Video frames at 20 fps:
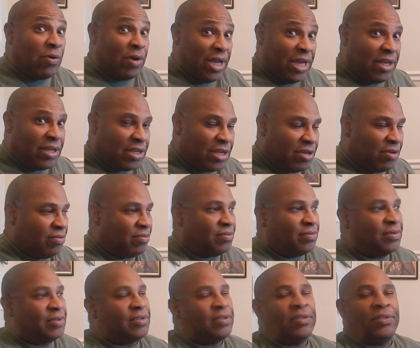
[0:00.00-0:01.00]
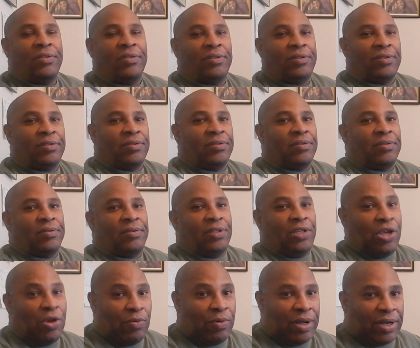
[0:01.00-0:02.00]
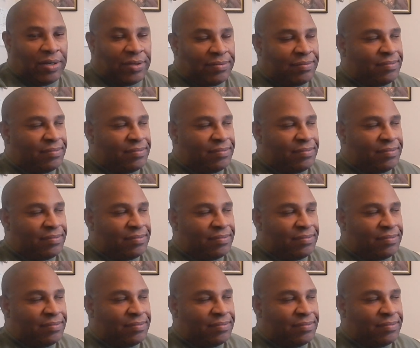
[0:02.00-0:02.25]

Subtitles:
EQ unit.